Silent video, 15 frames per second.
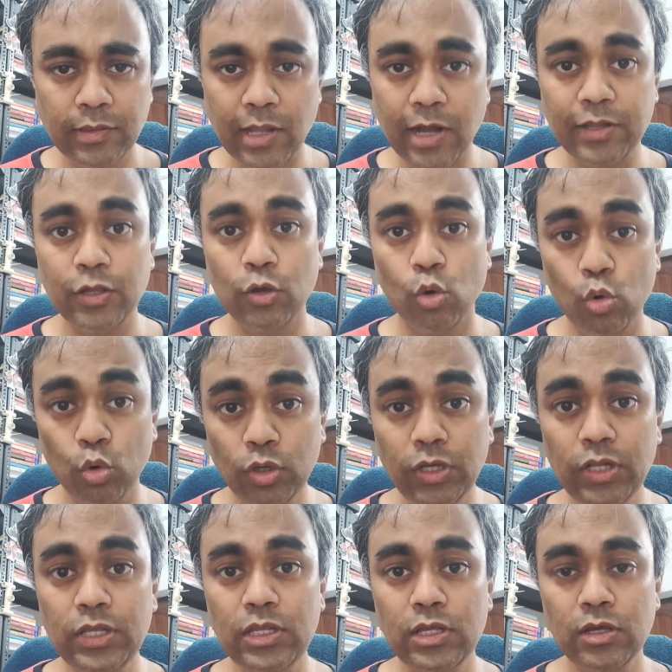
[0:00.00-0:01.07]
that the
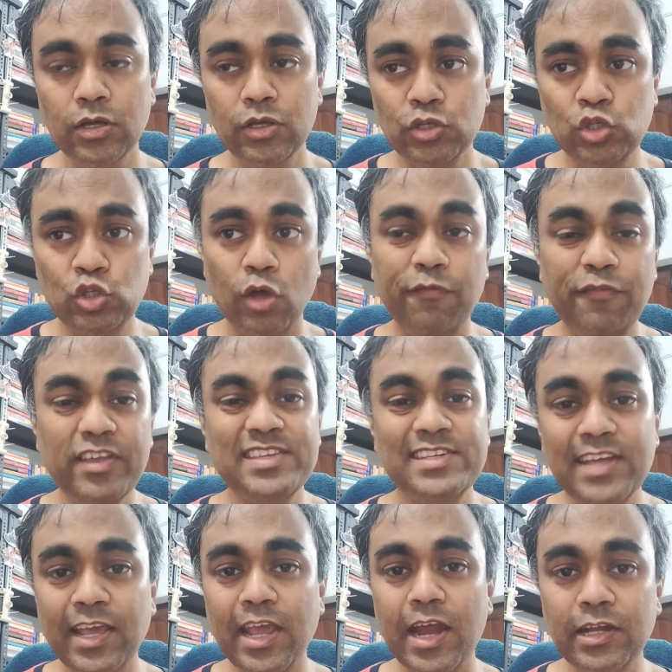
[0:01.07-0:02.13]
only
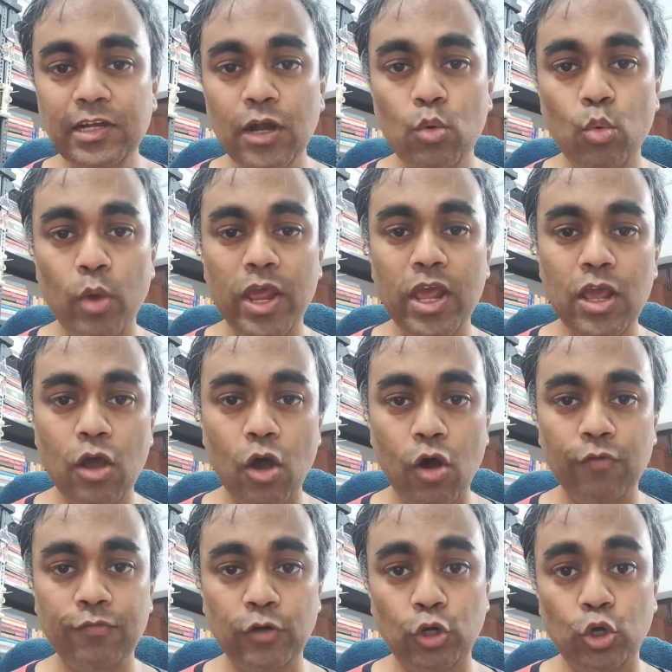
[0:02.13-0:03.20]
sophisticated way
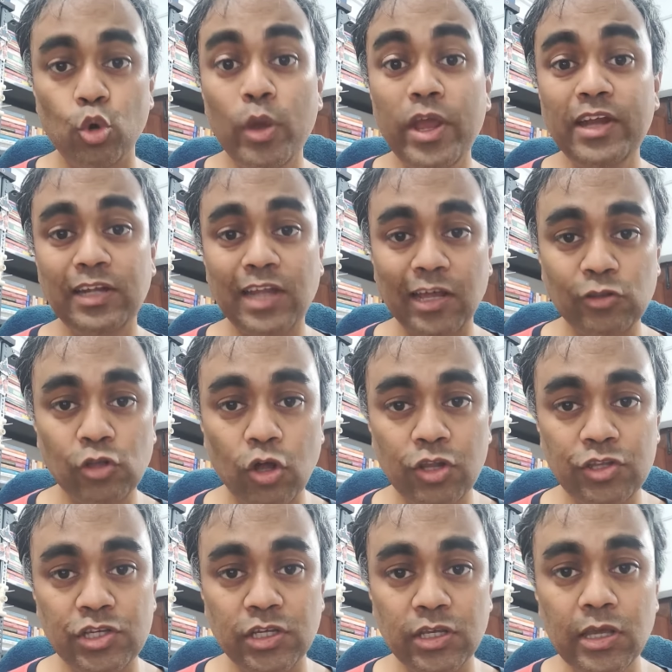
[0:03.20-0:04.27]
of doing
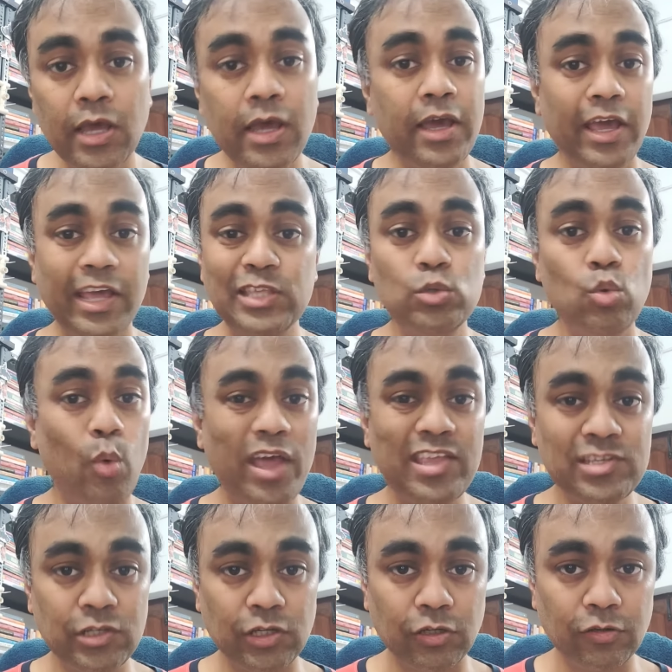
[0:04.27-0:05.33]
technology is
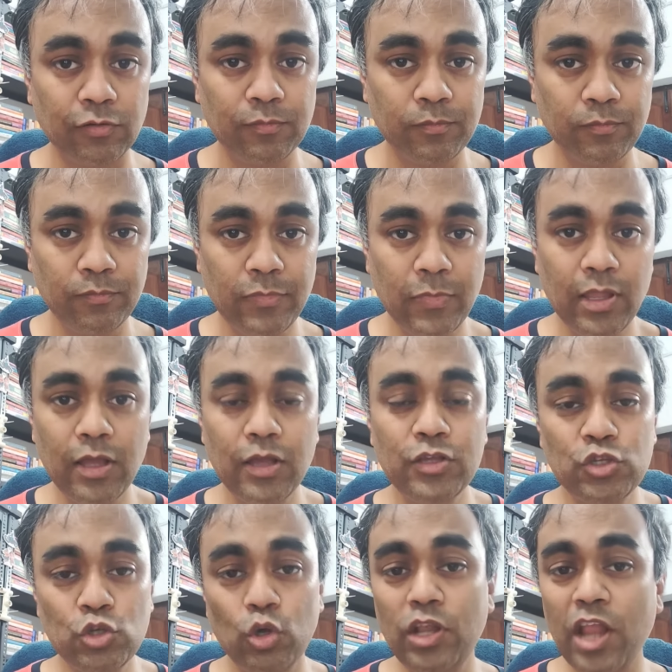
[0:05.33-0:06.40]
Western.
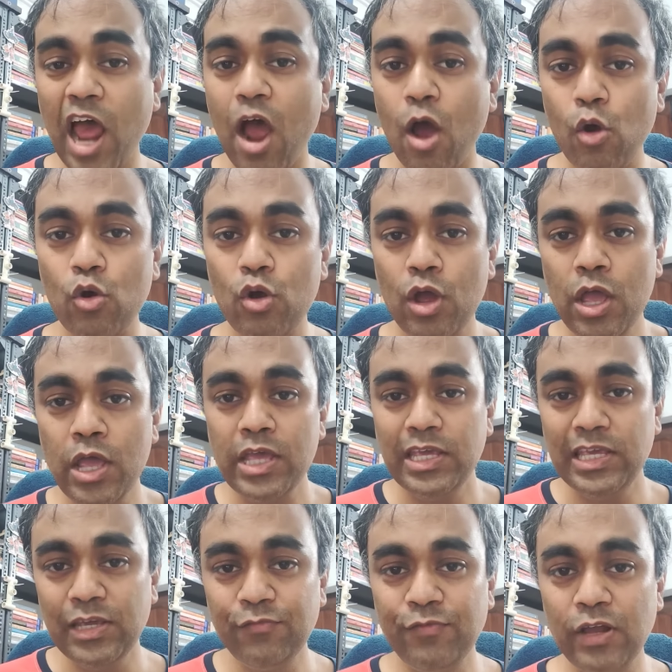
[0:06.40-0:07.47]
So now,
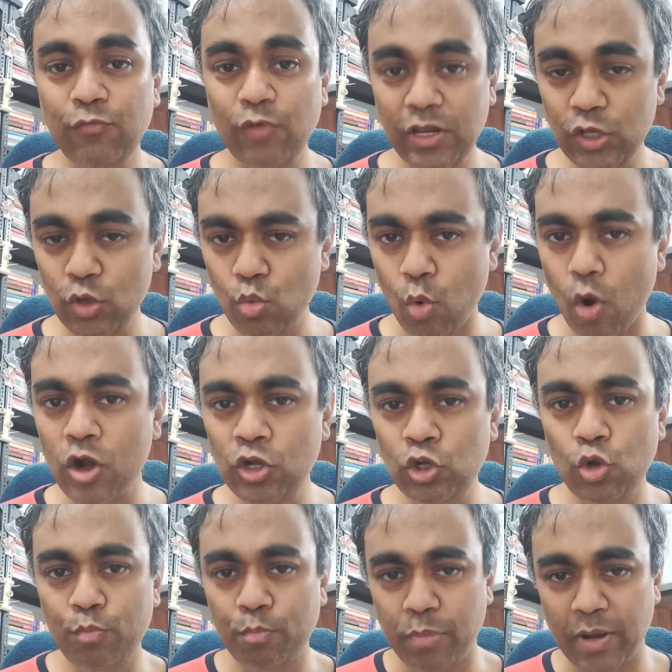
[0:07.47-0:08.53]
even when you
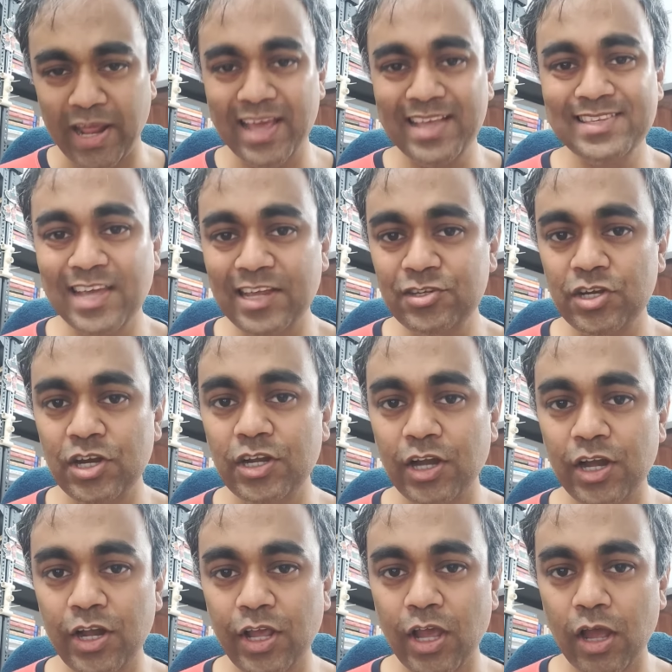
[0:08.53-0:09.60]
want to praise ancient
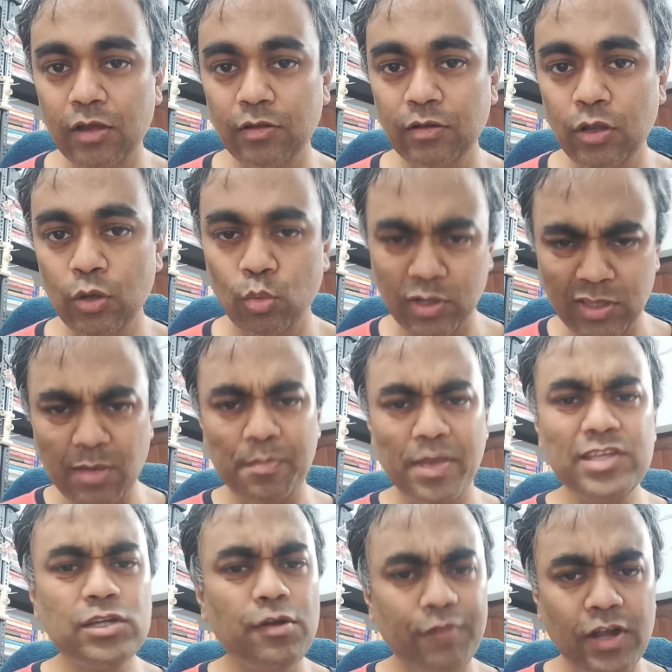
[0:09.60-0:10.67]
India, with the
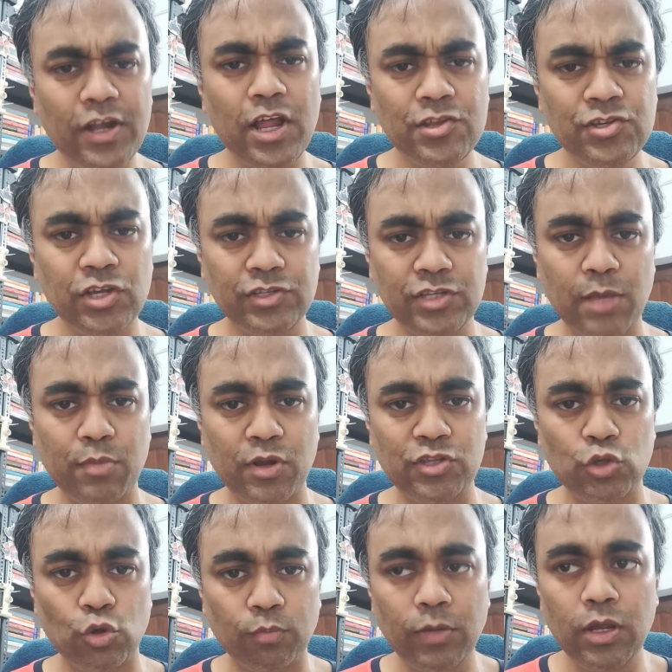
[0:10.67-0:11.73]
best of intentions, I
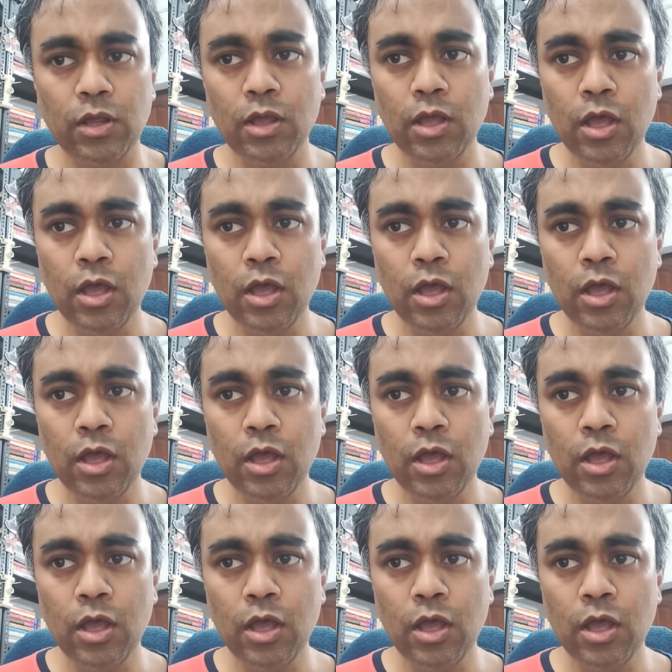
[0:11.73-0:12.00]
presume,